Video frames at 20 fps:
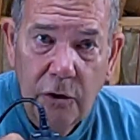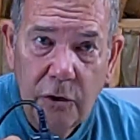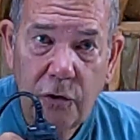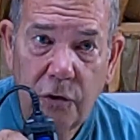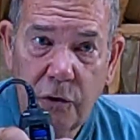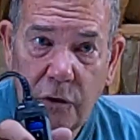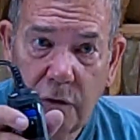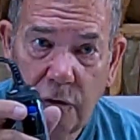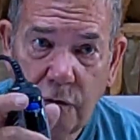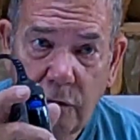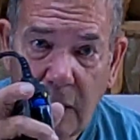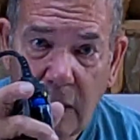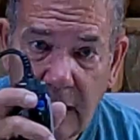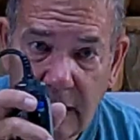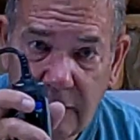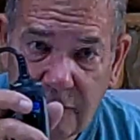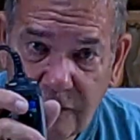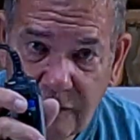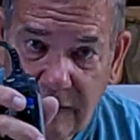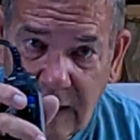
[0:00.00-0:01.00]
you're going to try
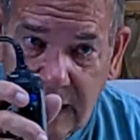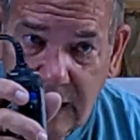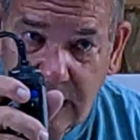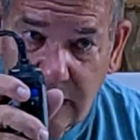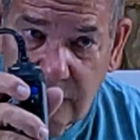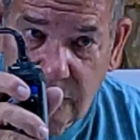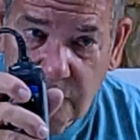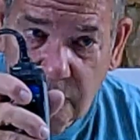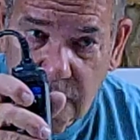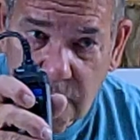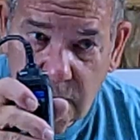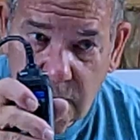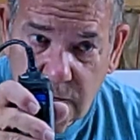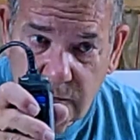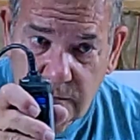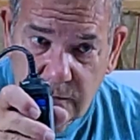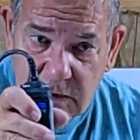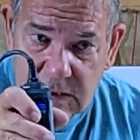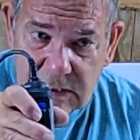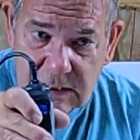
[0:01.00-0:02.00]
to stay as
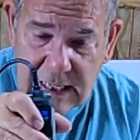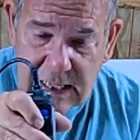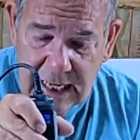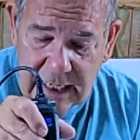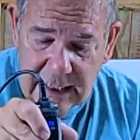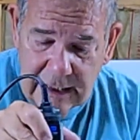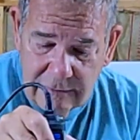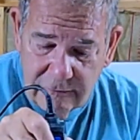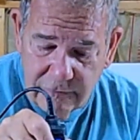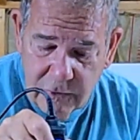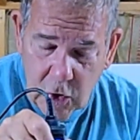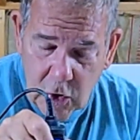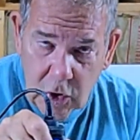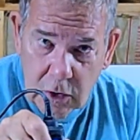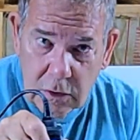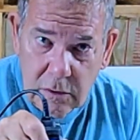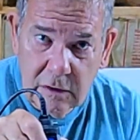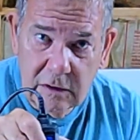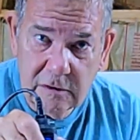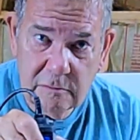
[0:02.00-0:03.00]
steady and
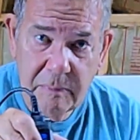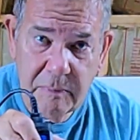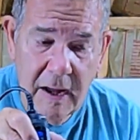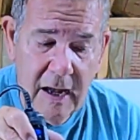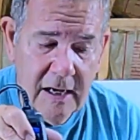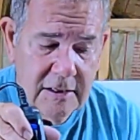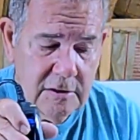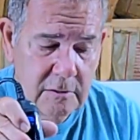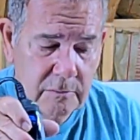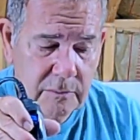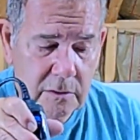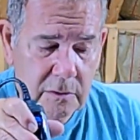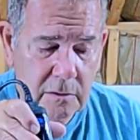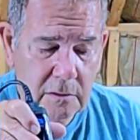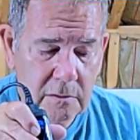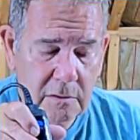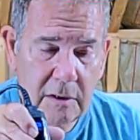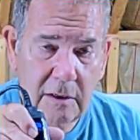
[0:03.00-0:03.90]
vertical as possible.